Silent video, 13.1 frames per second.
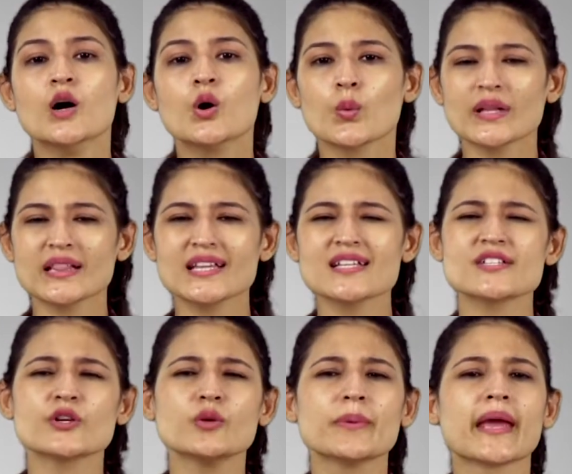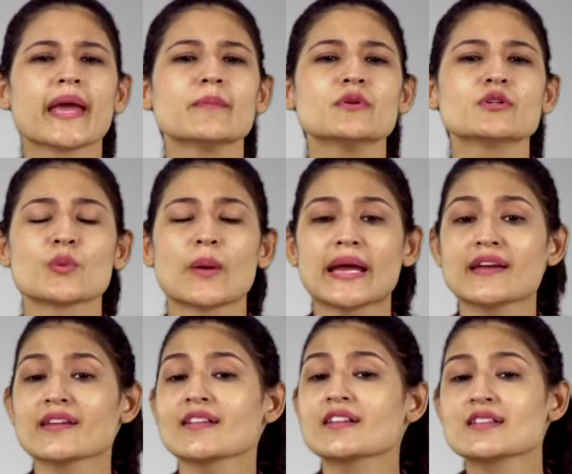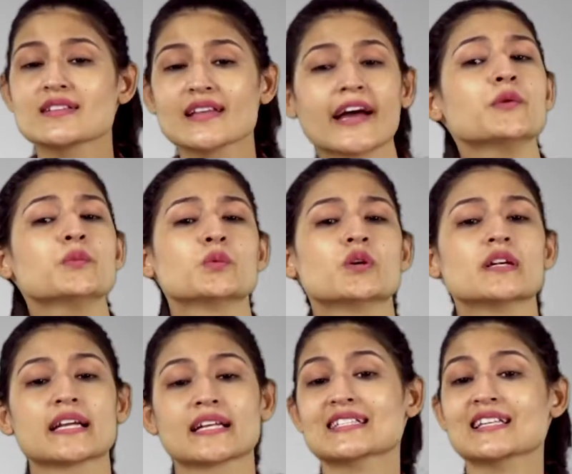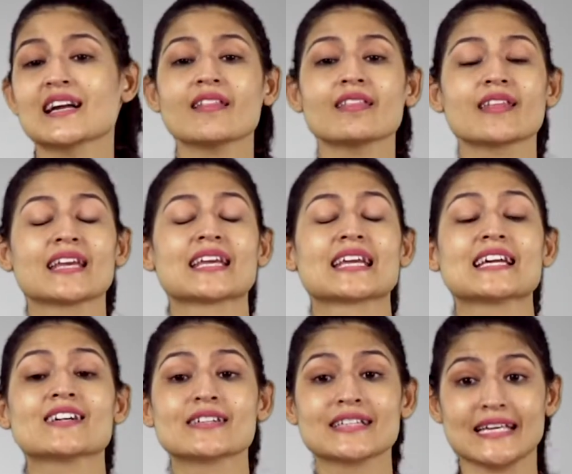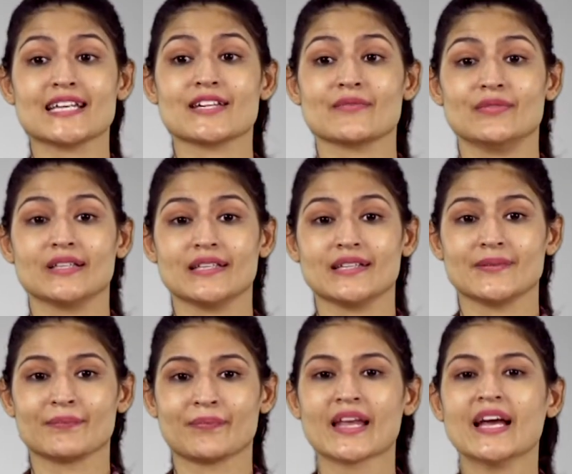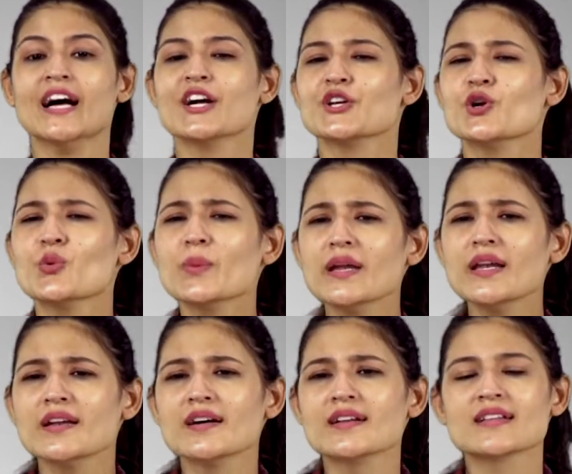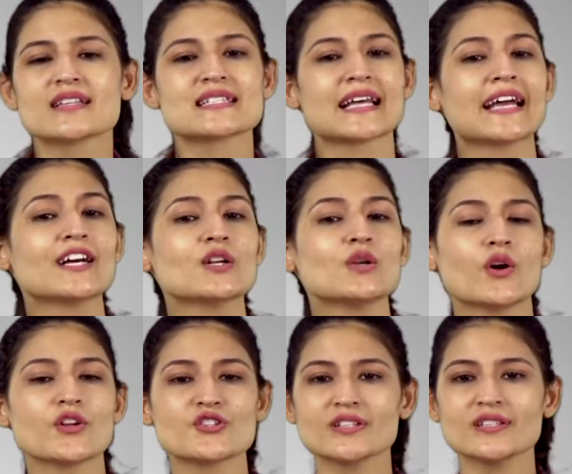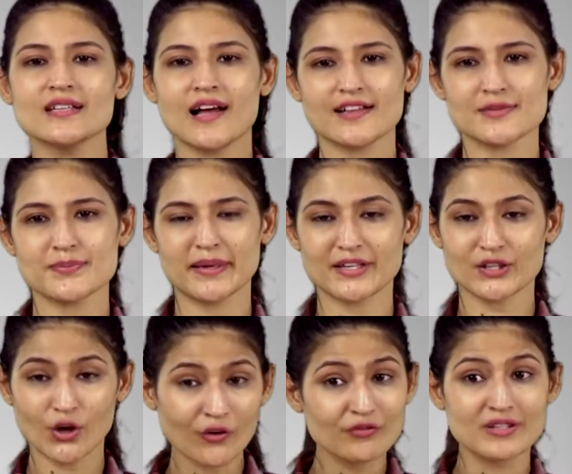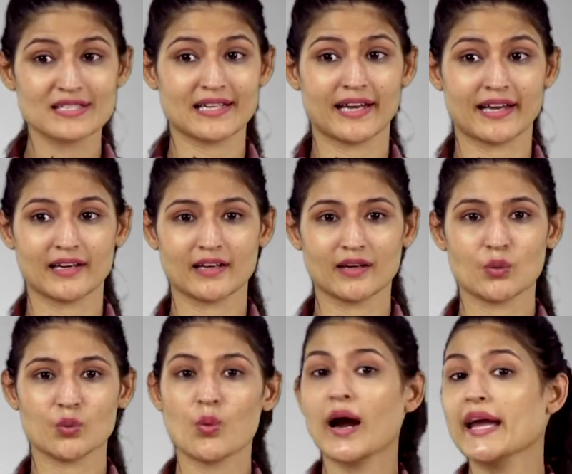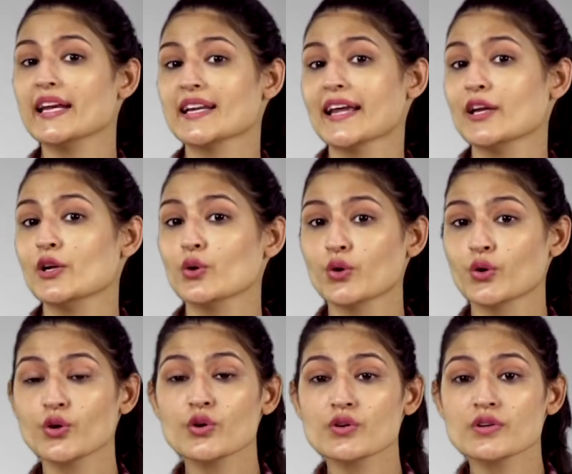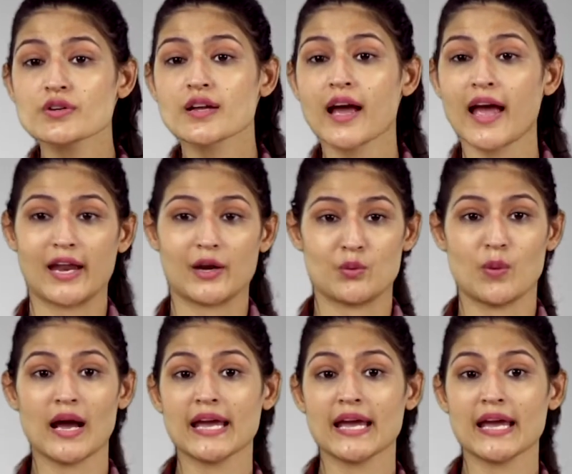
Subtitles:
With this, you'll be able to enter the design world and start thinking creatively. You will learn the psychological aspect of design, why it can look good and why